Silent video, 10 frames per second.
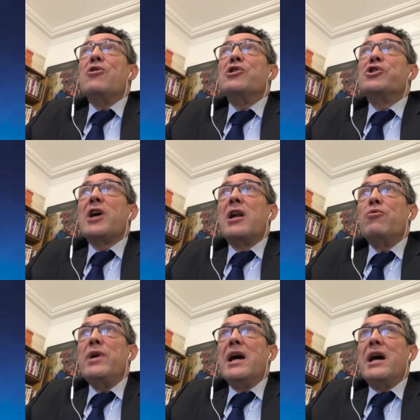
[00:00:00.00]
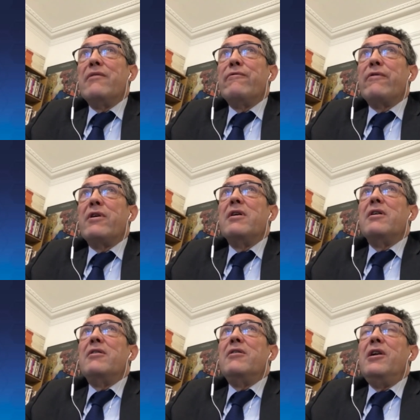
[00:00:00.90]
Shall we have
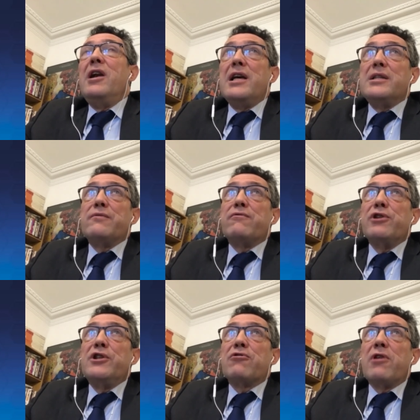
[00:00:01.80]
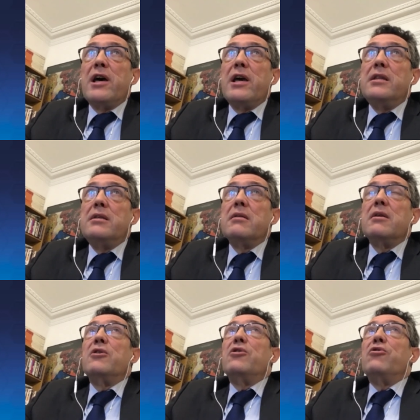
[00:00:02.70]
less free trade,
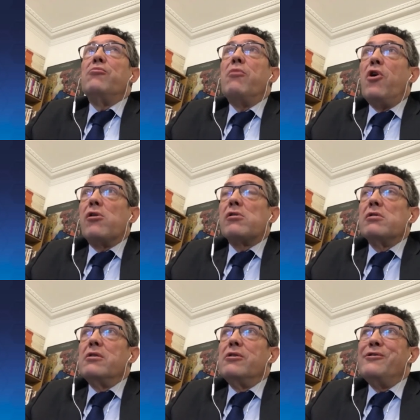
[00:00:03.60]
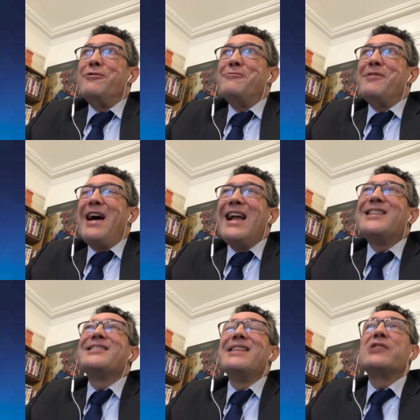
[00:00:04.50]
more uh,
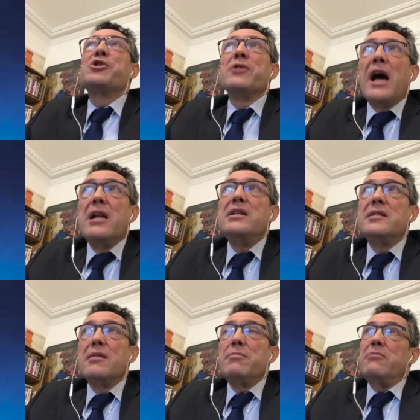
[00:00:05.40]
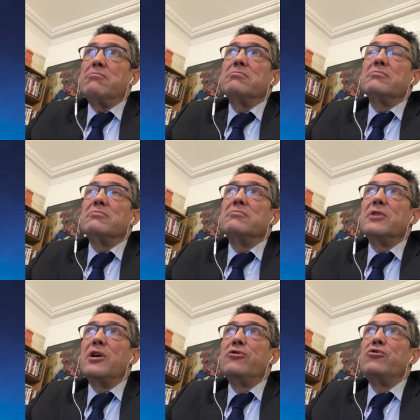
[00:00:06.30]
health nationalism
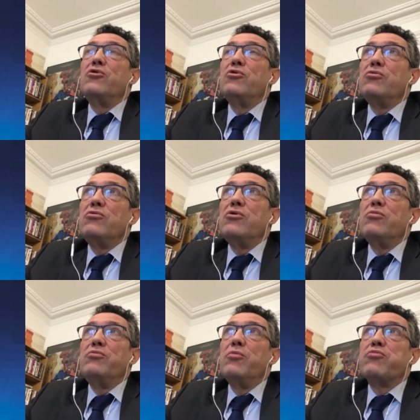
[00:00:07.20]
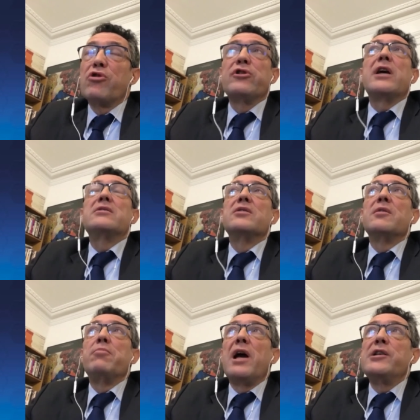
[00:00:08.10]
uh, to, to, to protect the
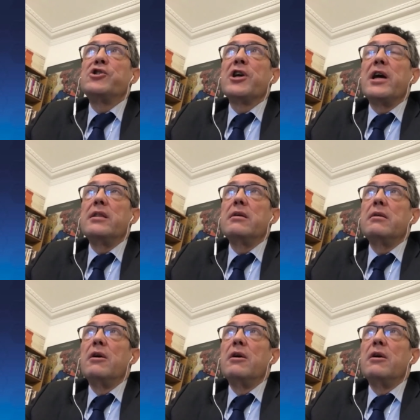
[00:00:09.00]
supply chain?